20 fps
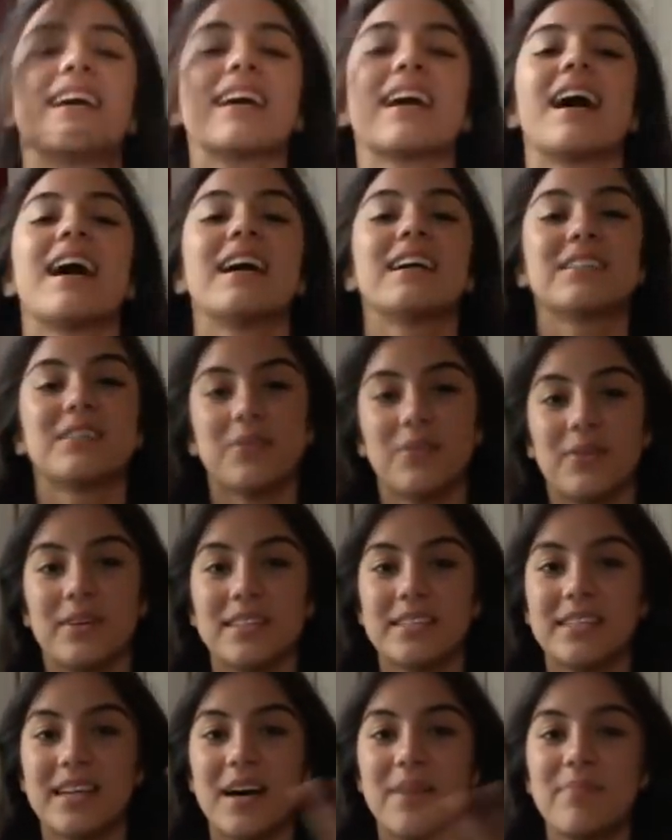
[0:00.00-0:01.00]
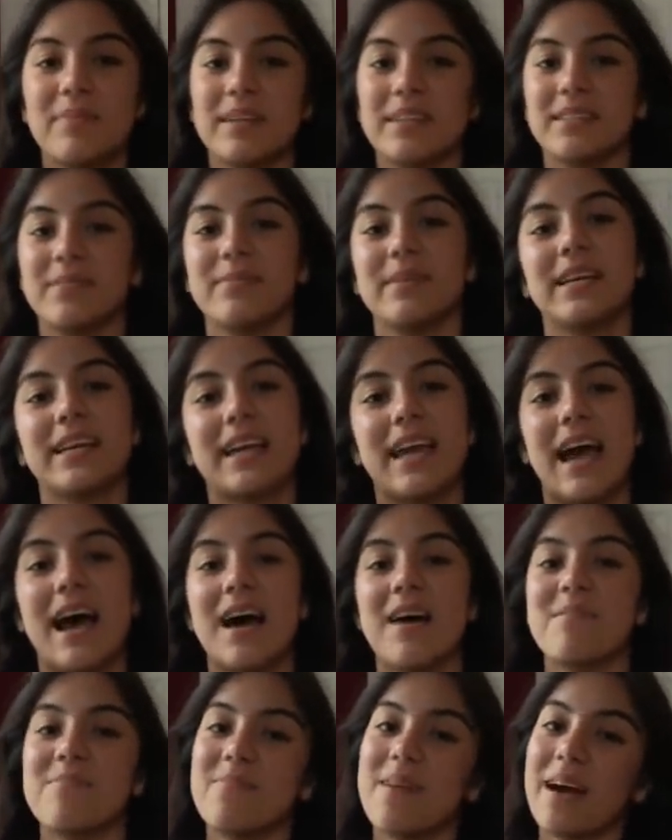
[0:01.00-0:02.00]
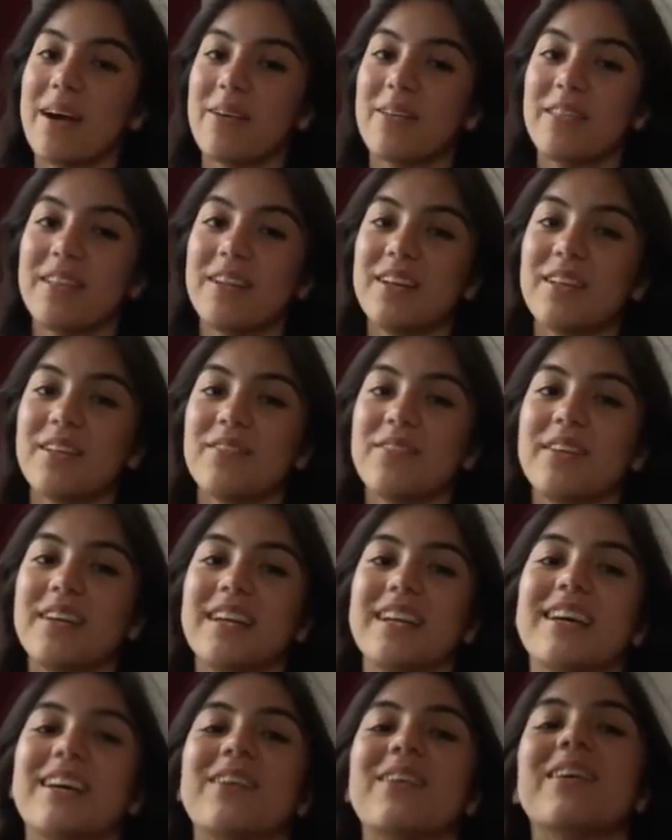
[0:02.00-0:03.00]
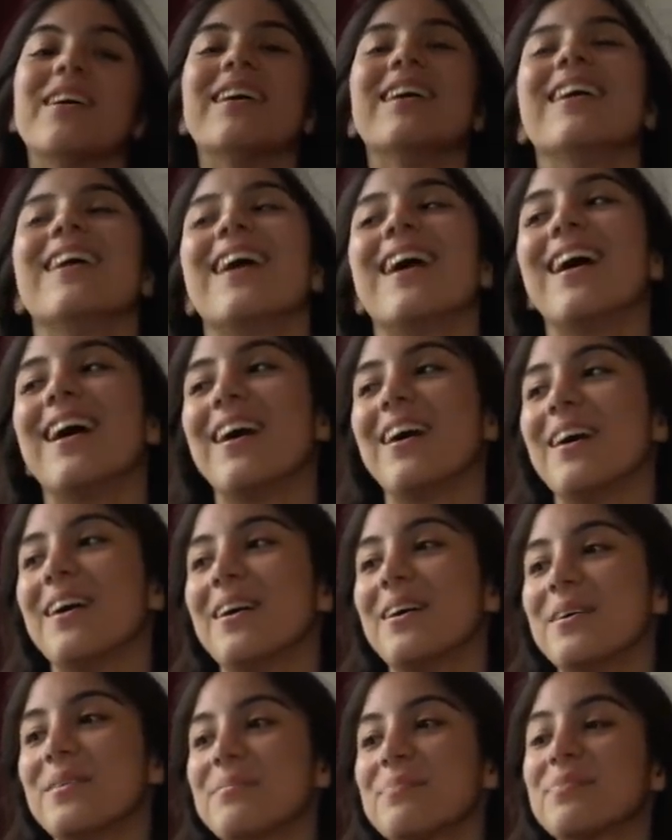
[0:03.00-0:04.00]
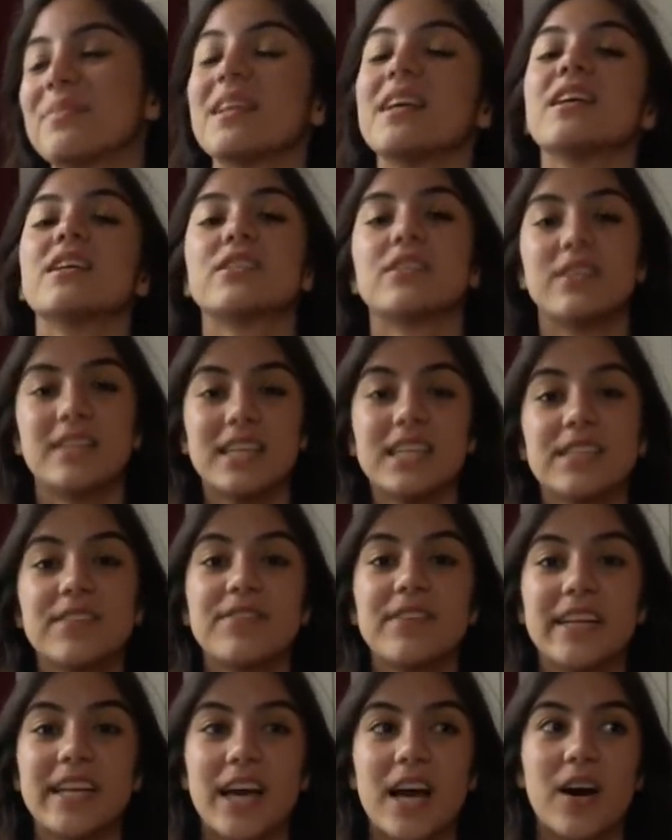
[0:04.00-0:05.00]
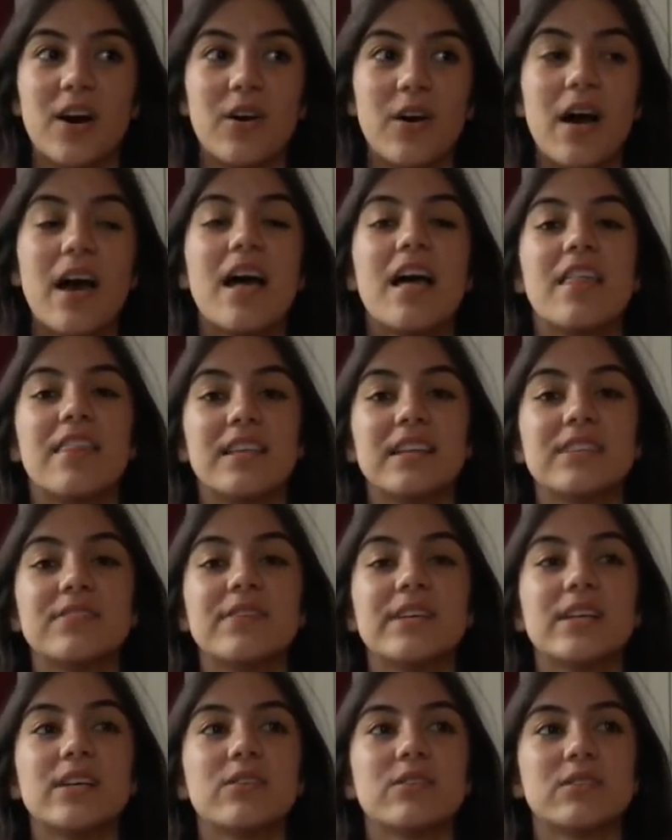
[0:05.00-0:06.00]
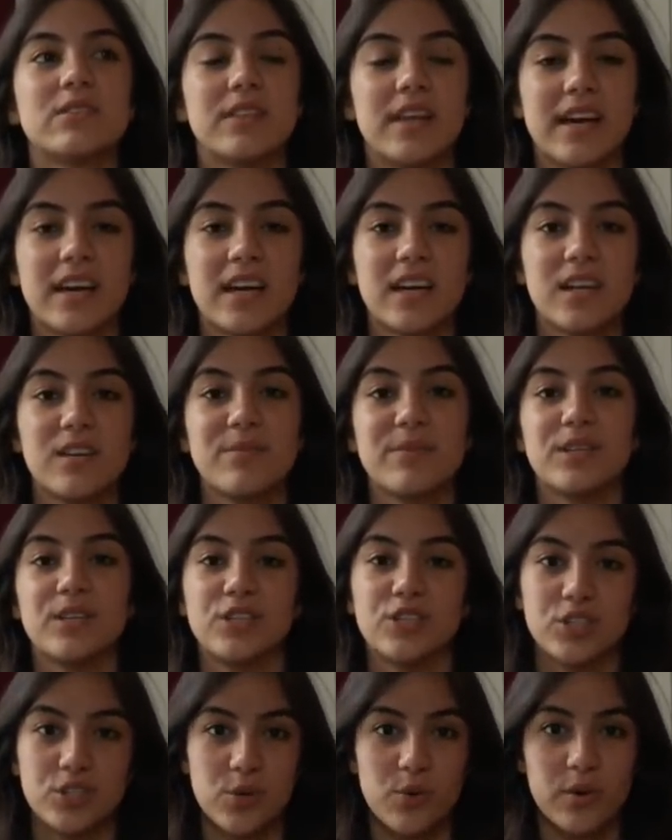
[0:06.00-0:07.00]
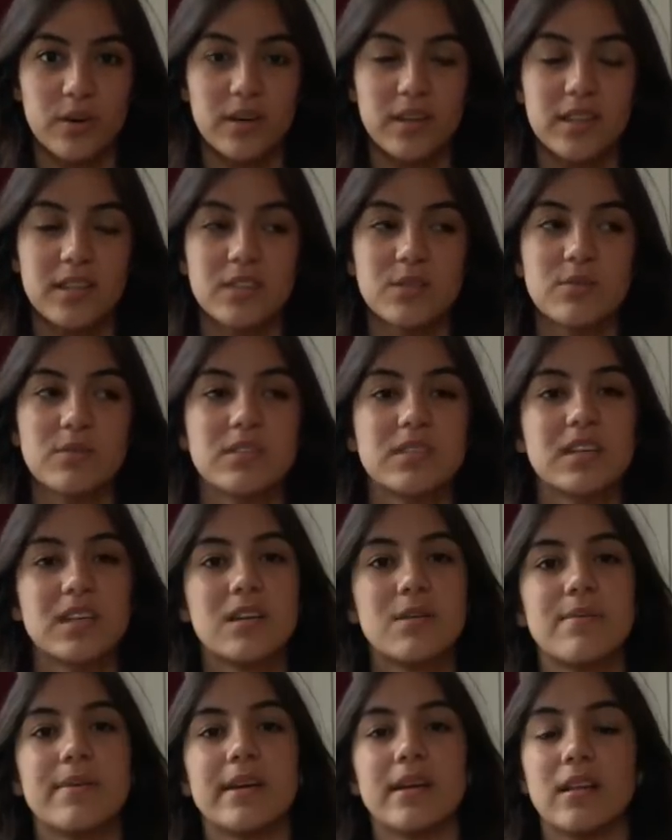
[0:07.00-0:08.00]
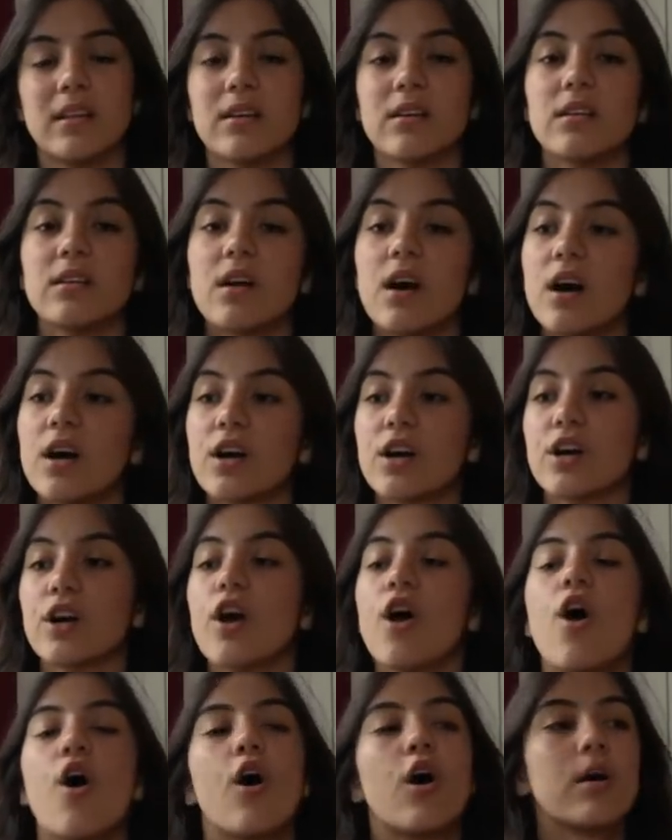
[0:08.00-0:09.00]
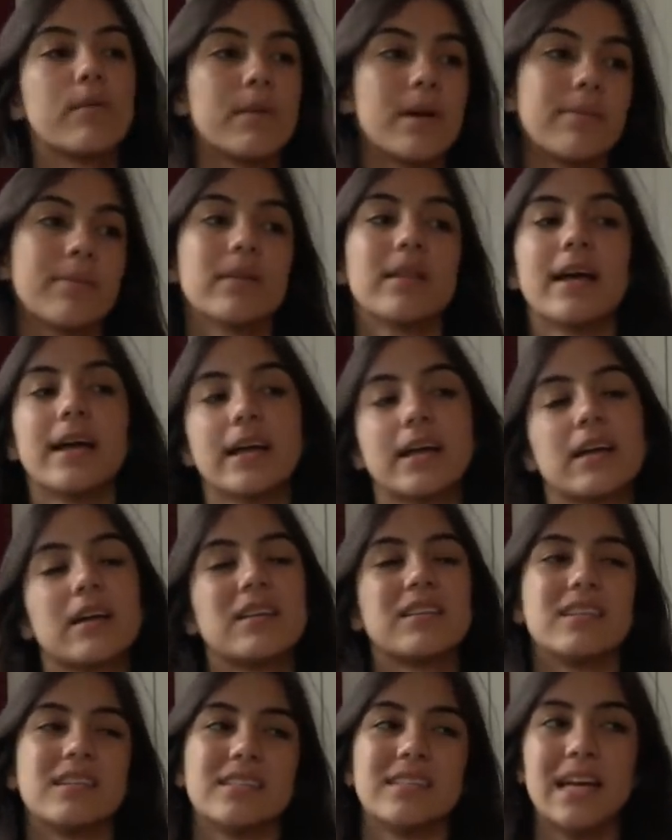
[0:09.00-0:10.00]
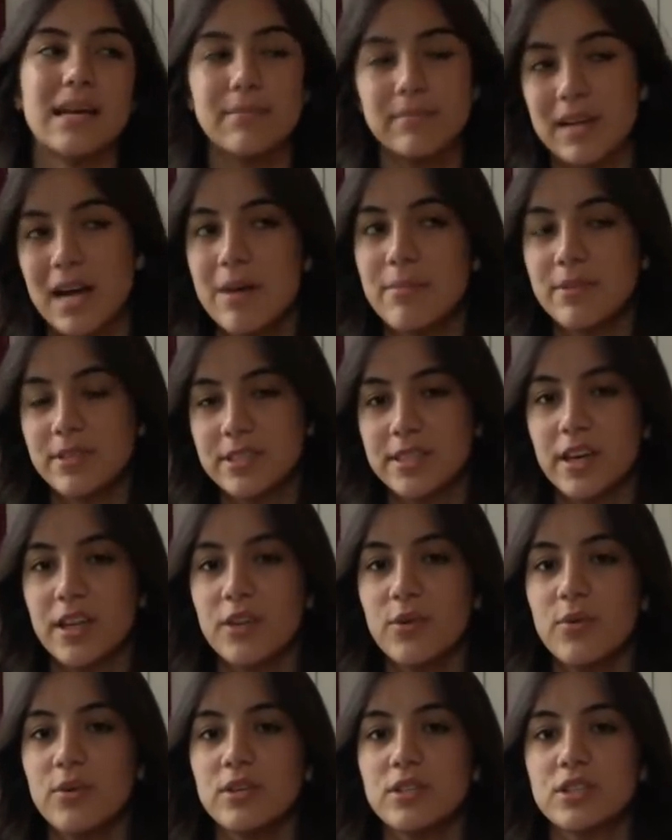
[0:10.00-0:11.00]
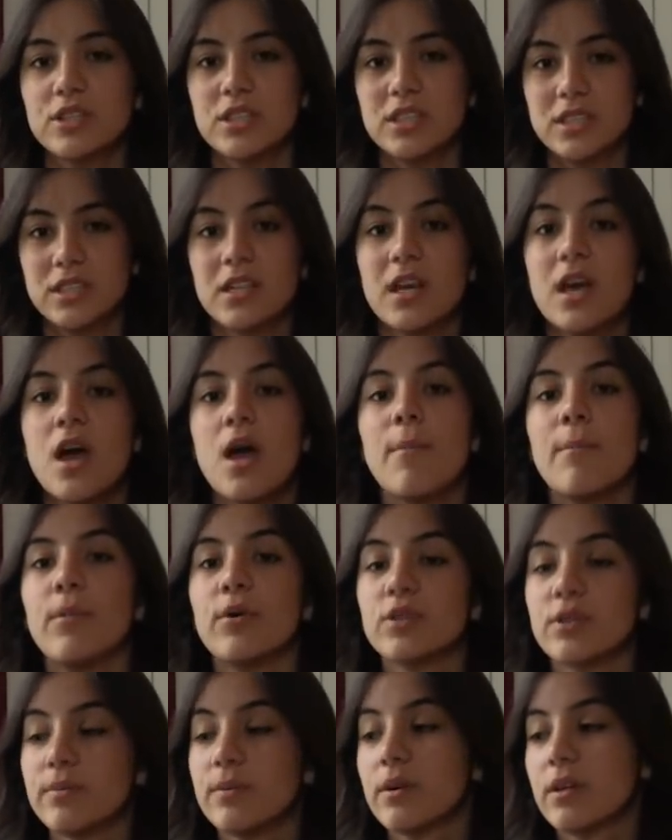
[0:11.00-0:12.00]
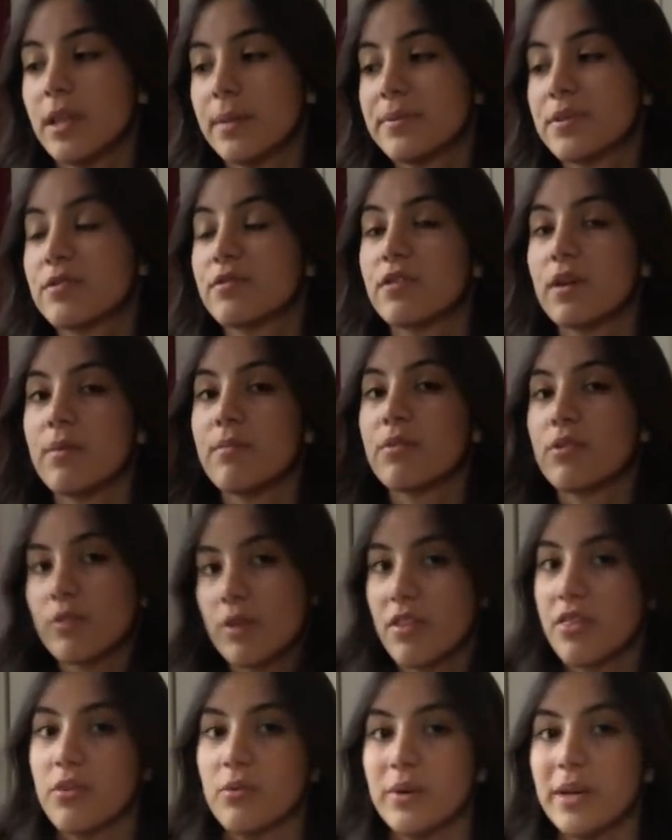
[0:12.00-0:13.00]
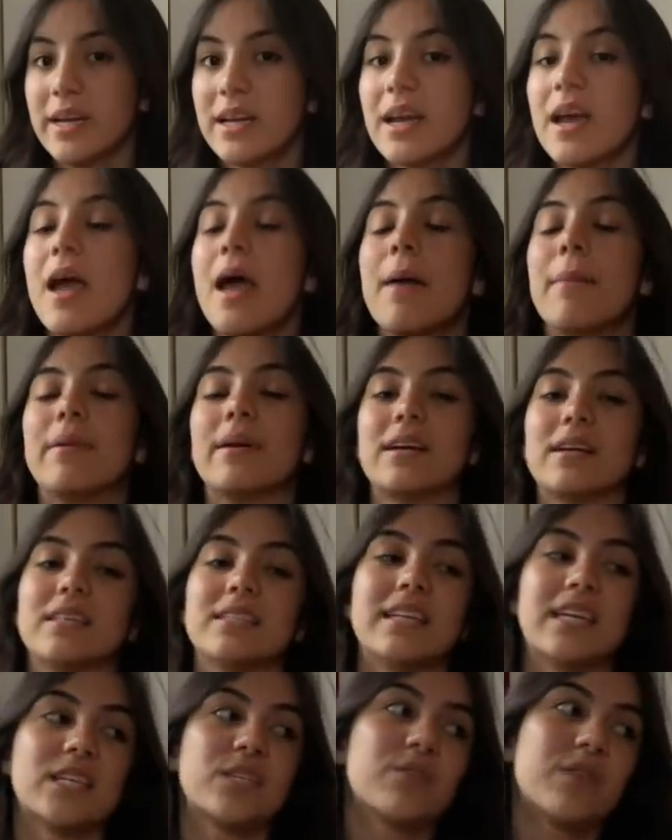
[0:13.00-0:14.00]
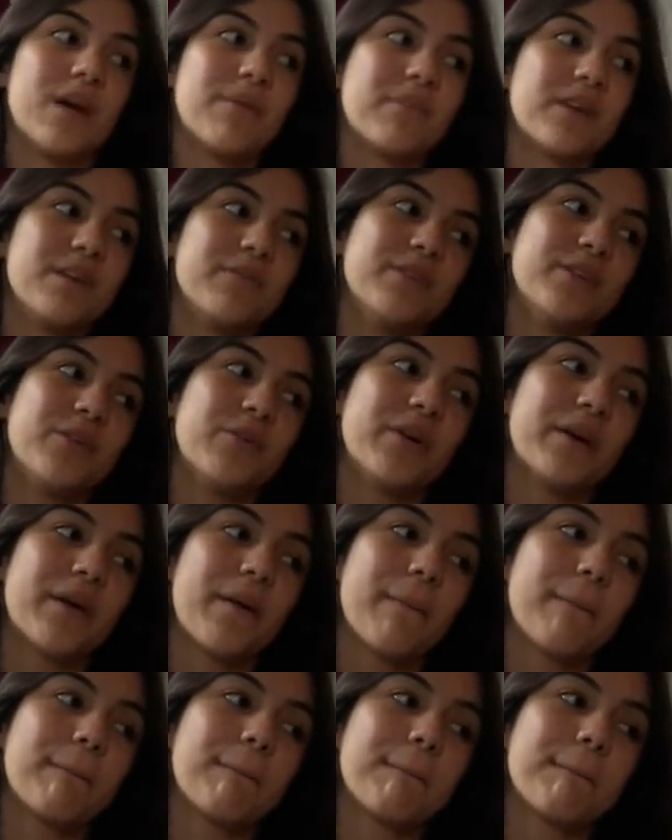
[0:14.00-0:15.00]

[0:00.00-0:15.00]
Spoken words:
Hey guys, what's up? It's me, Kat, back with another video. So this video is not gonna be short. This one's gonna be a little longer, or maybe like the same time as the other ones, just multiple clips from throughout the week, because guess what I'm gonna be doing?